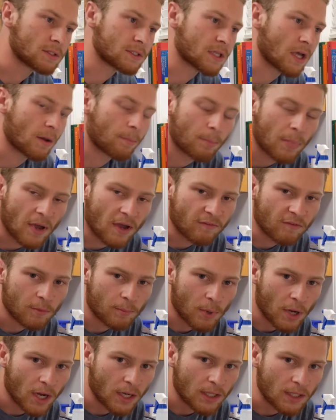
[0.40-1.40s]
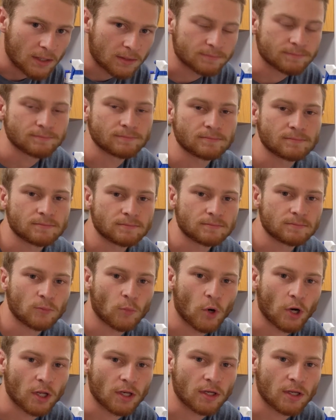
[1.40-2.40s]
What's up, everybody?
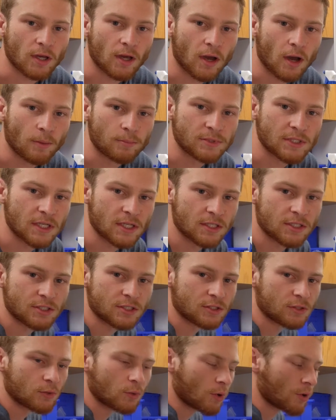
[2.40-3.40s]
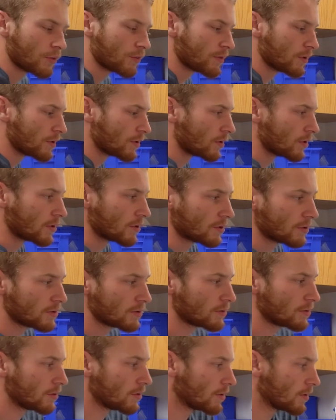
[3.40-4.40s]
Wanted to update you on the
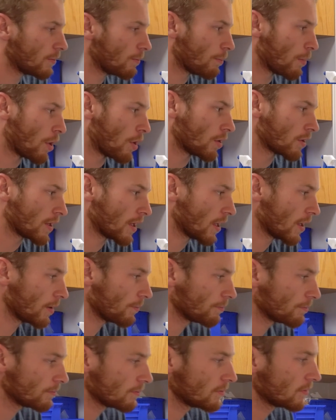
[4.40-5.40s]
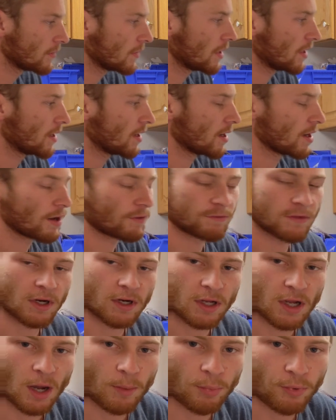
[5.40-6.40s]
ball game. I've done
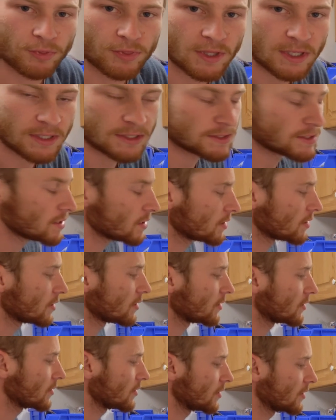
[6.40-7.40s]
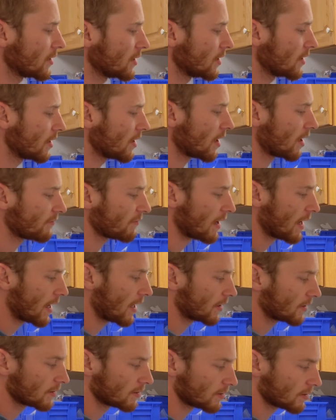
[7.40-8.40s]
a couple things here. I've
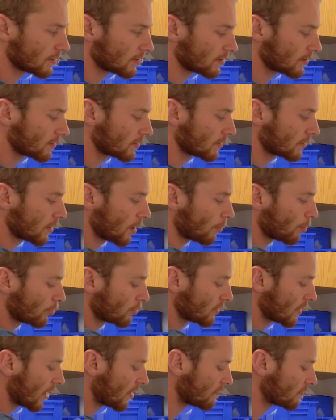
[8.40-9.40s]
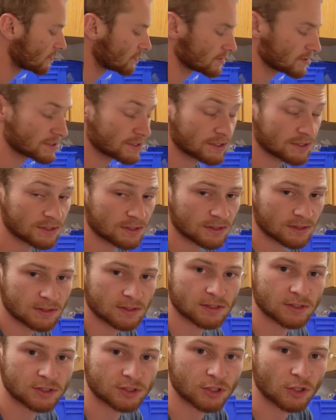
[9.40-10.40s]
added a couple levels
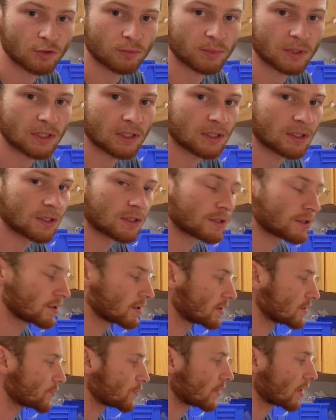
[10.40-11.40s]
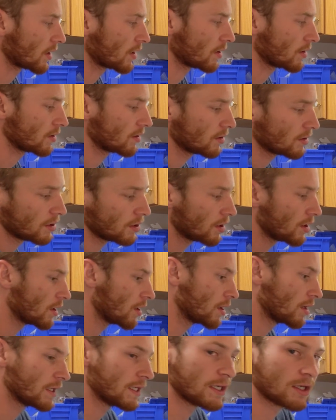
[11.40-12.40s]
to show me, because when I
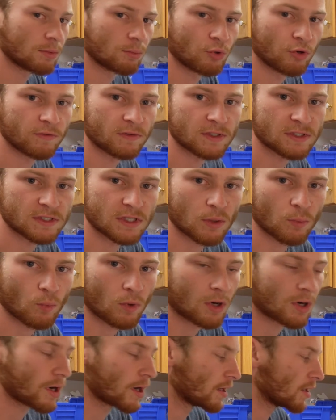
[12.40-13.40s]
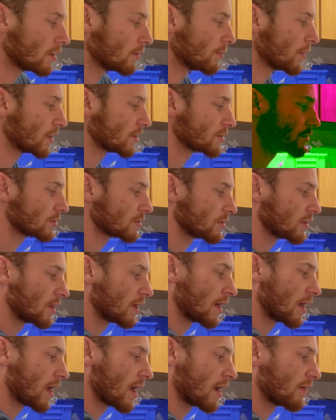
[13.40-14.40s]
need to move it somewhere, I need to make sure that
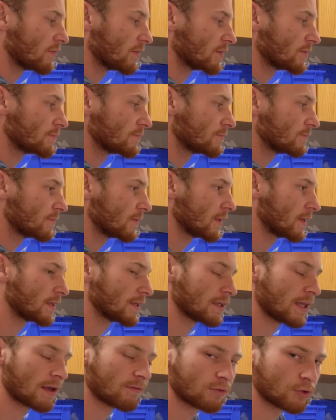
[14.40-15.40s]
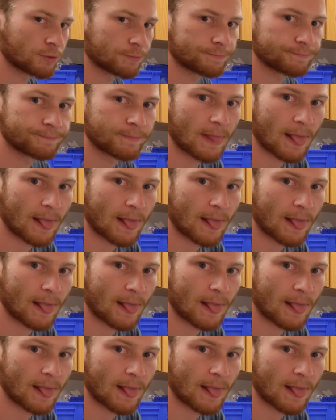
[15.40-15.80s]
I have it level.